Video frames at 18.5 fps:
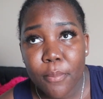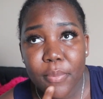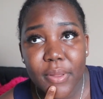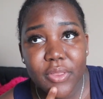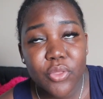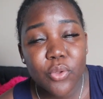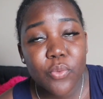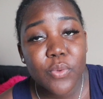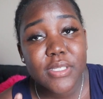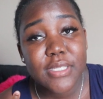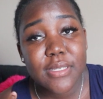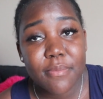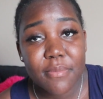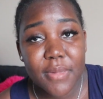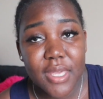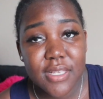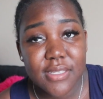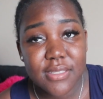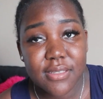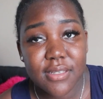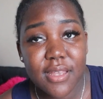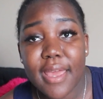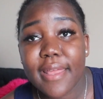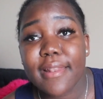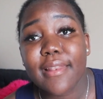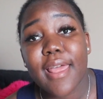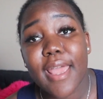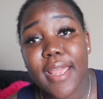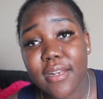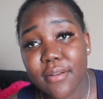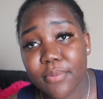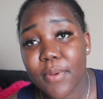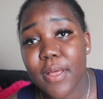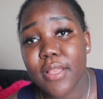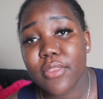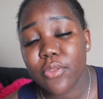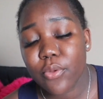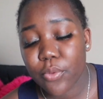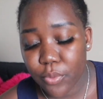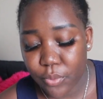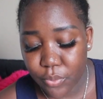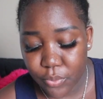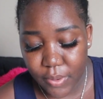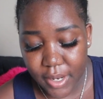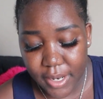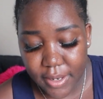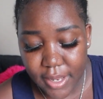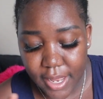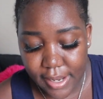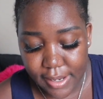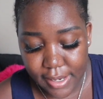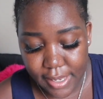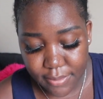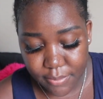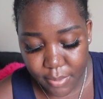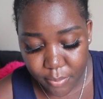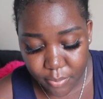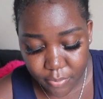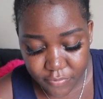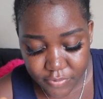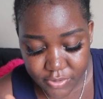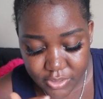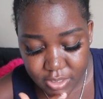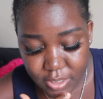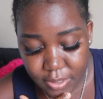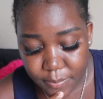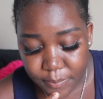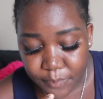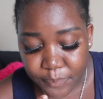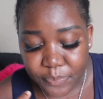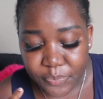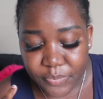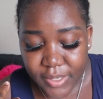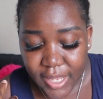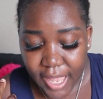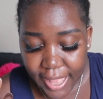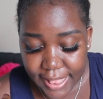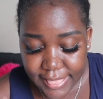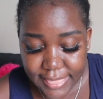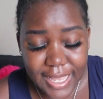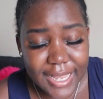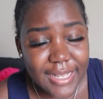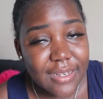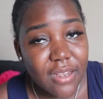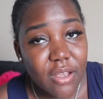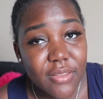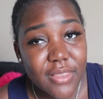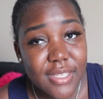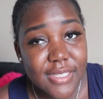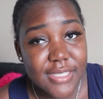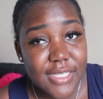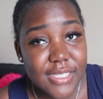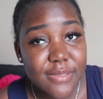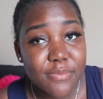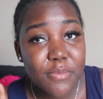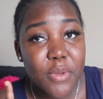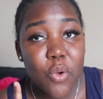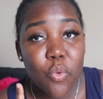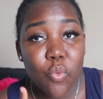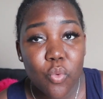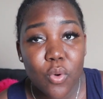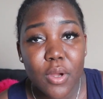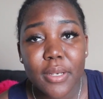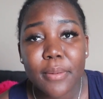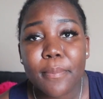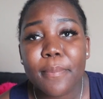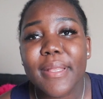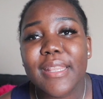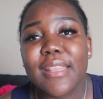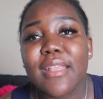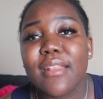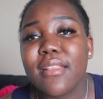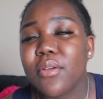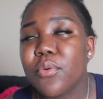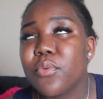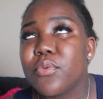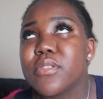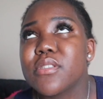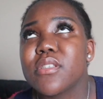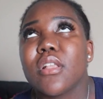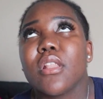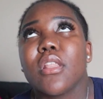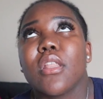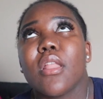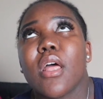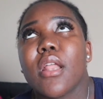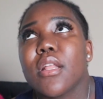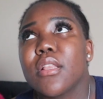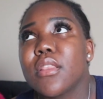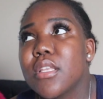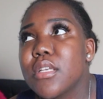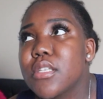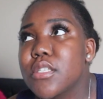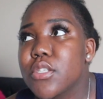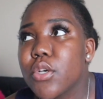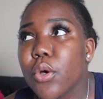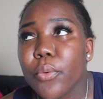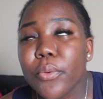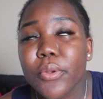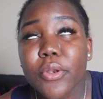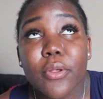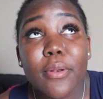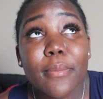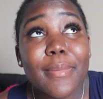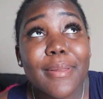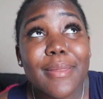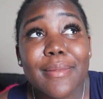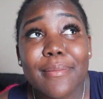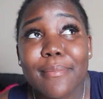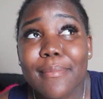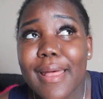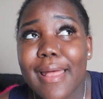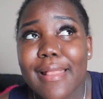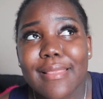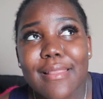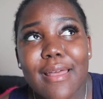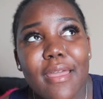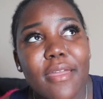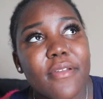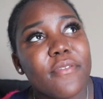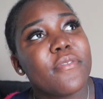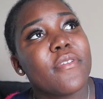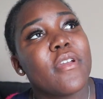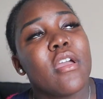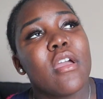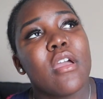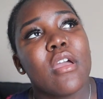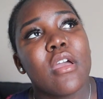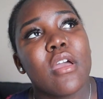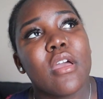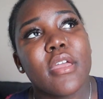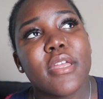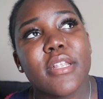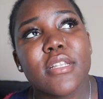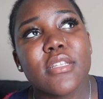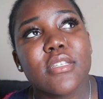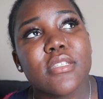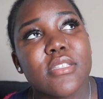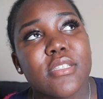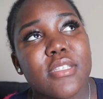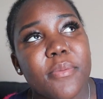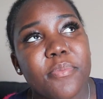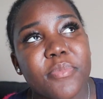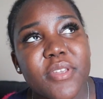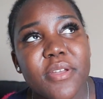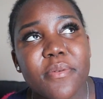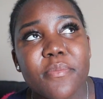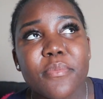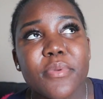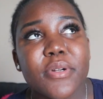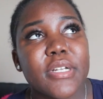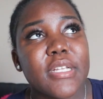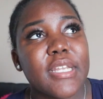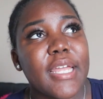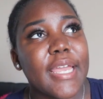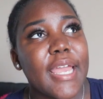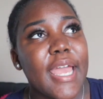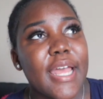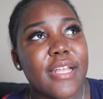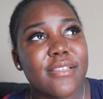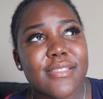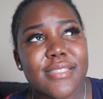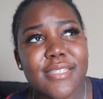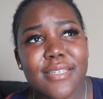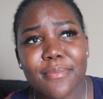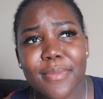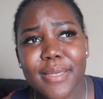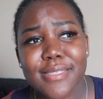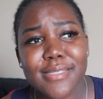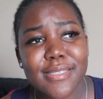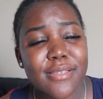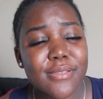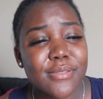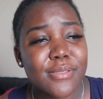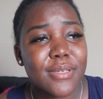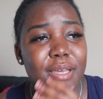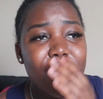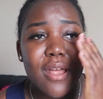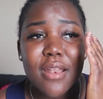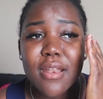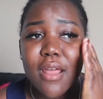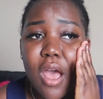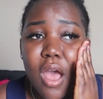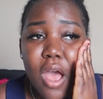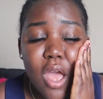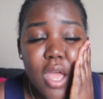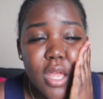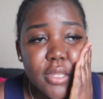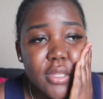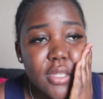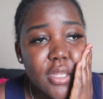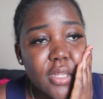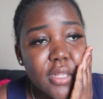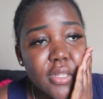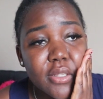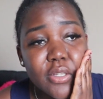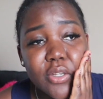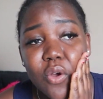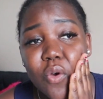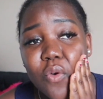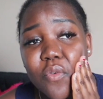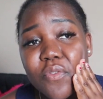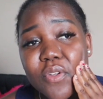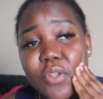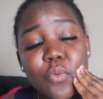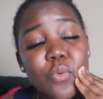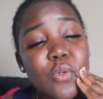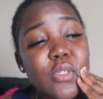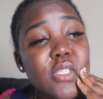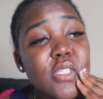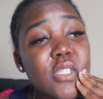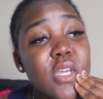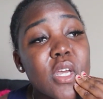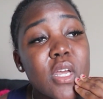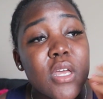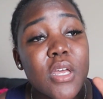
Patho was amazing. I liked patho, right? I liked my professor. I liked health assessment 1, but then there was a lot of things going on in my life. In September, like I had to take my son to Ghana, and then COVID was,